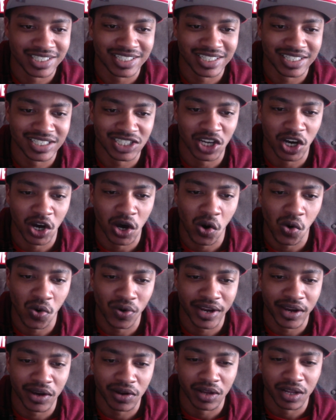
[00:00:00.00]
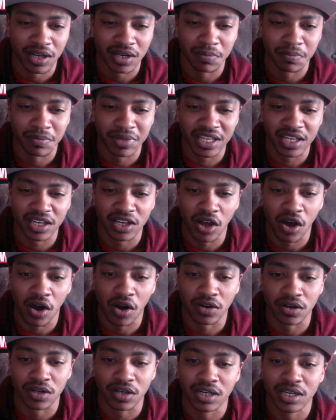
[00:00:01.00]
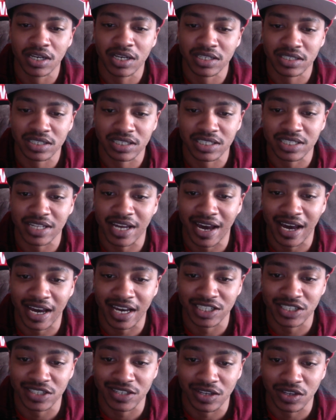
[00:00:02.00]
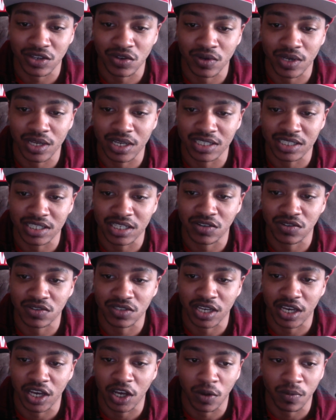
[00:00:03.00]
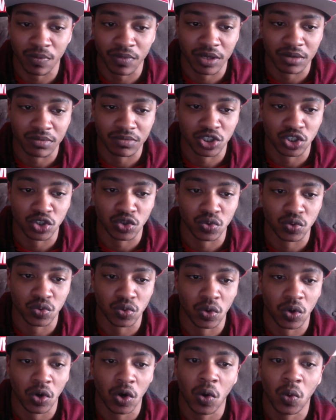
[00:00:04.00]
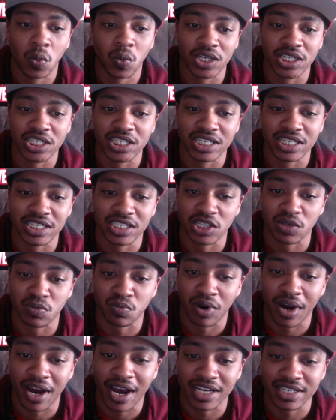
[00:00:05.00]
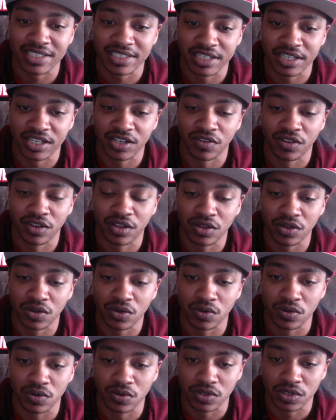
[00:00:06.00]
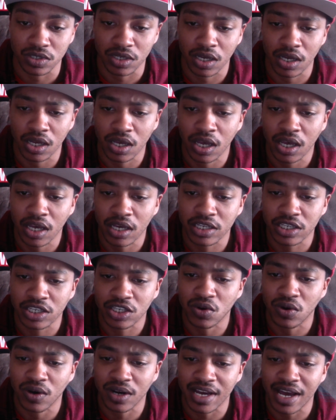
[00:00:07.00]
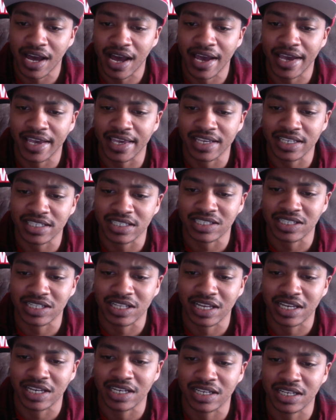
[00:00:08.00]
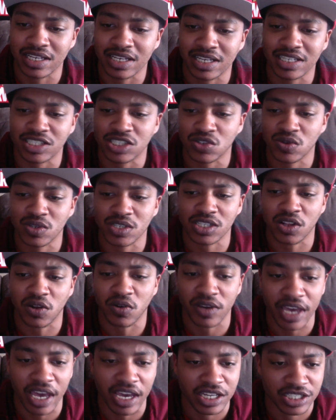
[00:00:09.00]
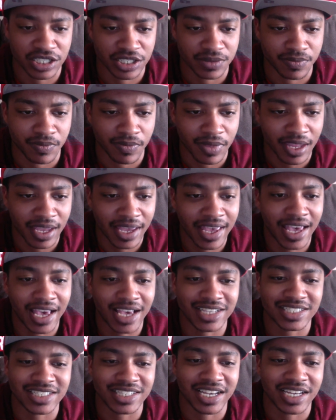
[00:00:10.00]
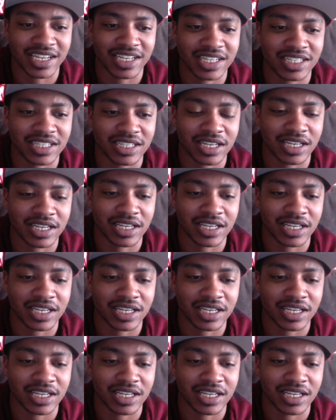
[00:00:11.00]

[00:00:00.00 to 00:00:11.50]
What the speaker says: needs to hold out a bit longer since the Haishin unit is here to help them, to which he is surprised to hear the news. Kyokai gets to his location and says